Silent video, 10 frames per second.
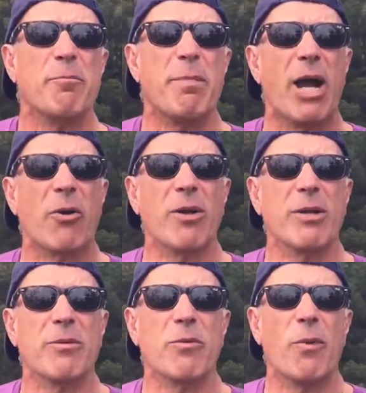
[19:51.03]
Bowral,
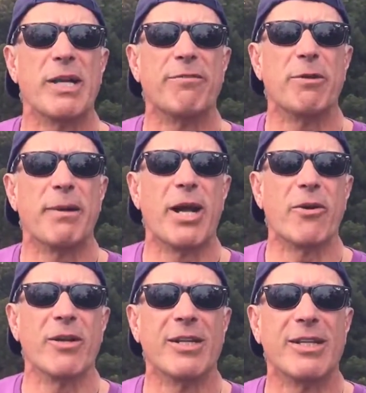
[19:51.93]
wonderful
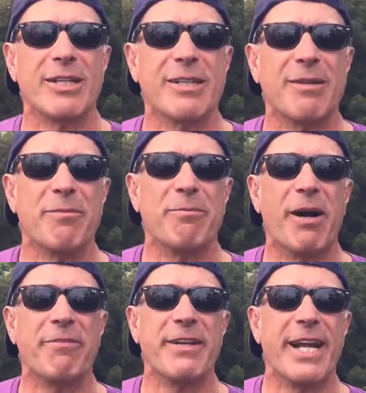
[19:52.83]
Bowral.
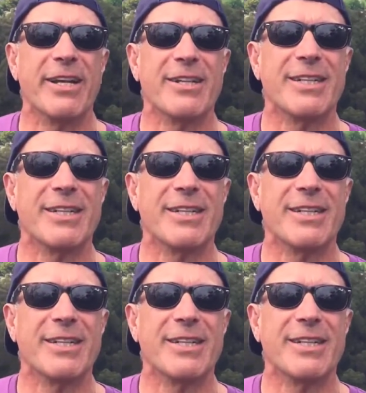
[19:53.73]
Bye for now.